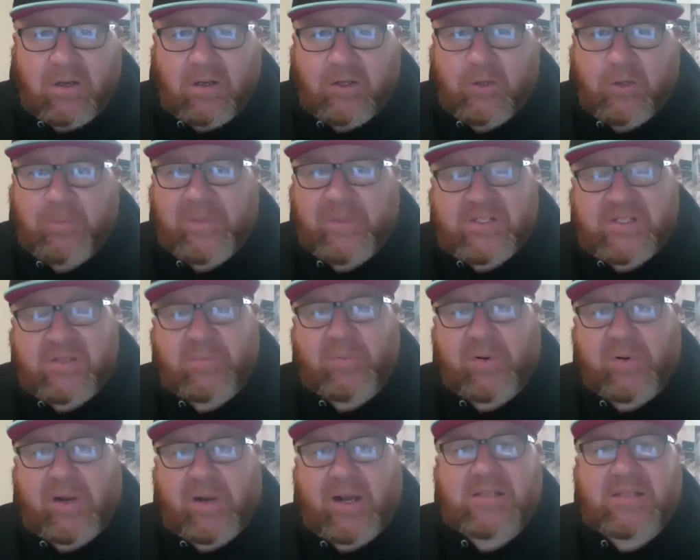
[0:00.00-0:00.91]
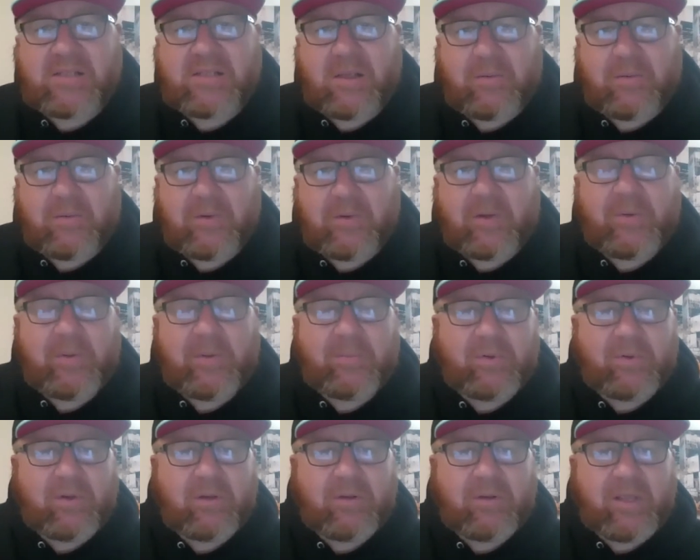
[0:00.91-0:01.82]
you'd be surprised how many
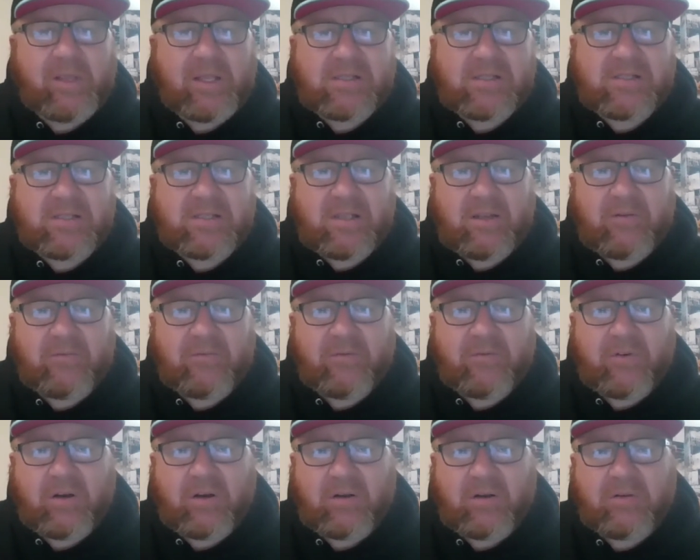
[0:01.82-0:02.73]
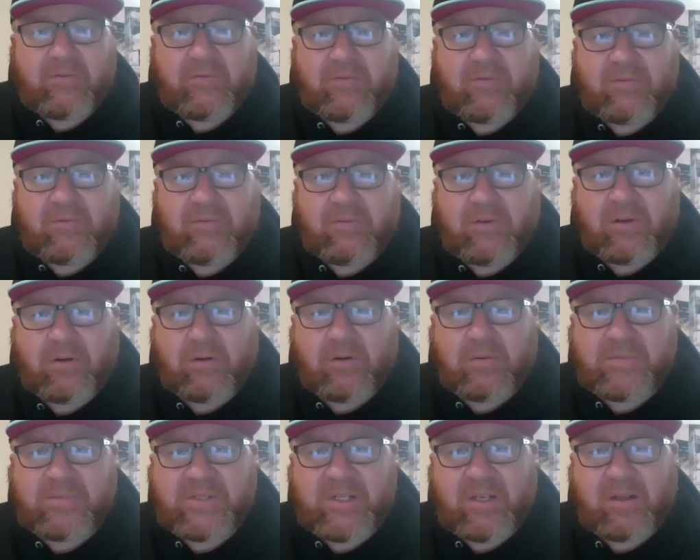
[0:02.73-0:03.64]
people you'll get to sit in front of. You know
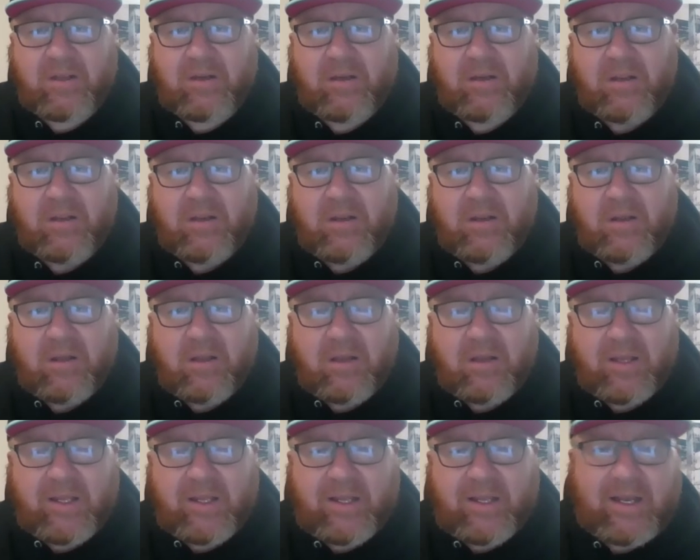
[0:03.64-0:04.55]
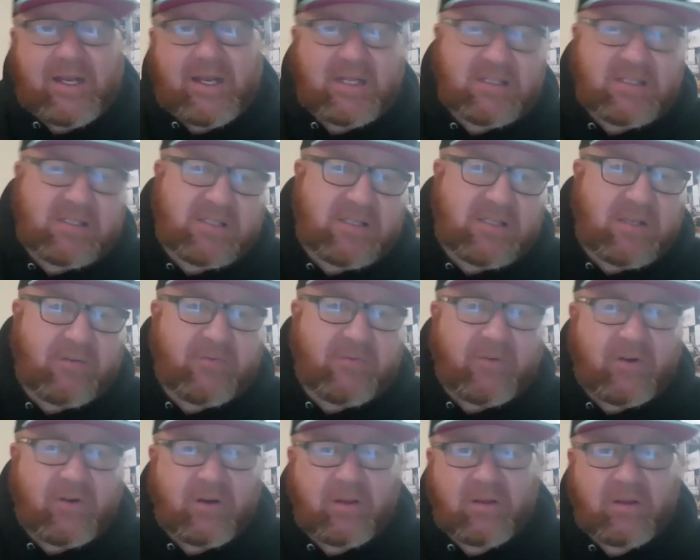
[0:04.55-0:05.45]
what I'm saying? Like, I got mm-hmm. to sit in
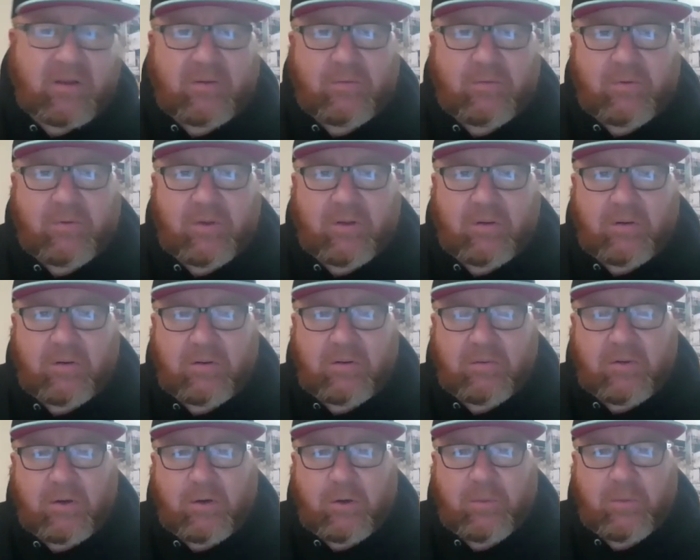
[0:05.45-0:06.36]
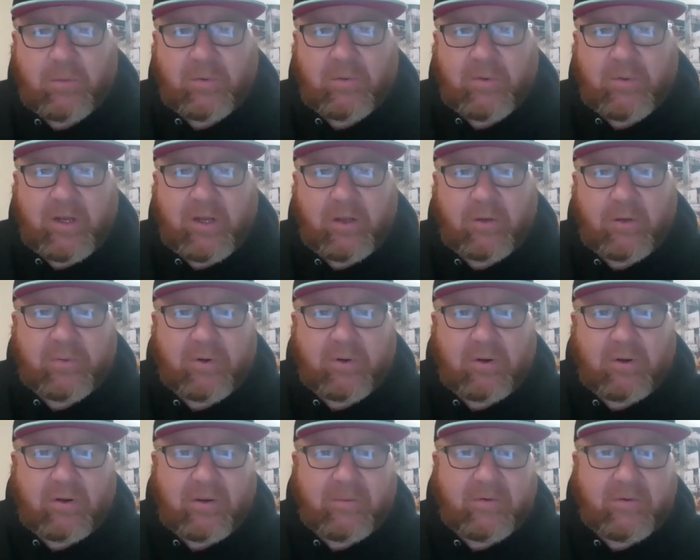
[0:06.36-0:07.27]
front of the, the urban radio
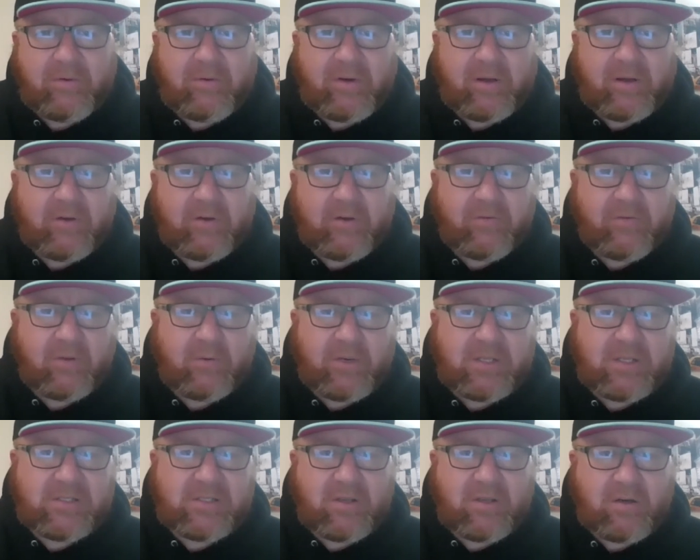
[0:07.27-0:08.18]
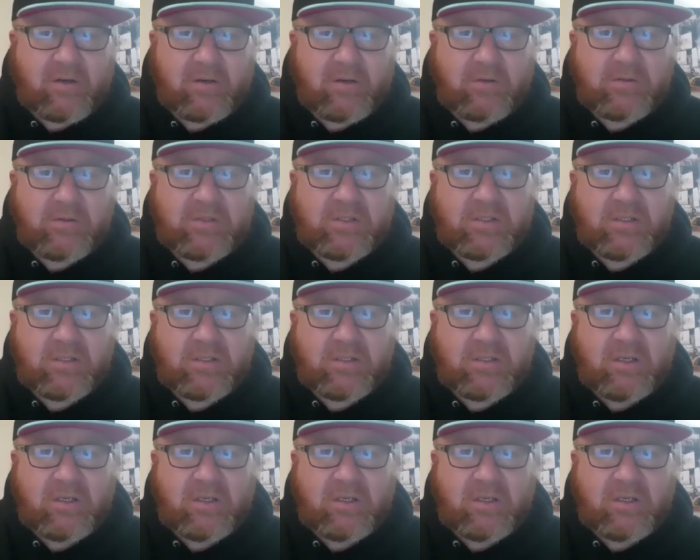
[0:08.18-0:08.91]
program director for the West Coast,